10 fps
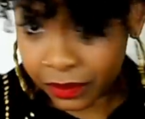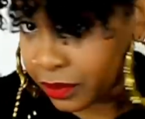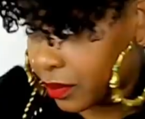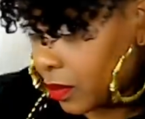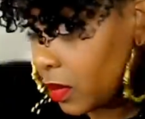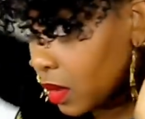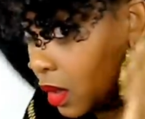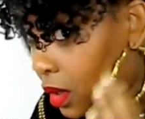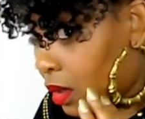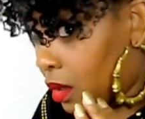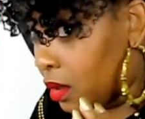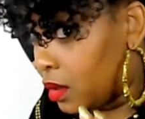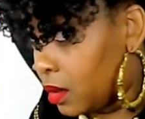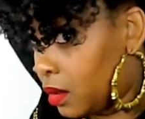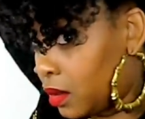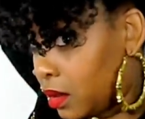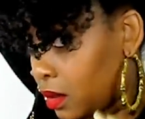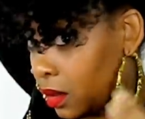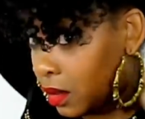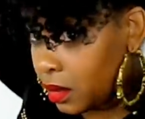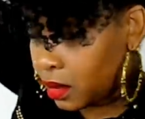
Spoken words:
Nobody speaks.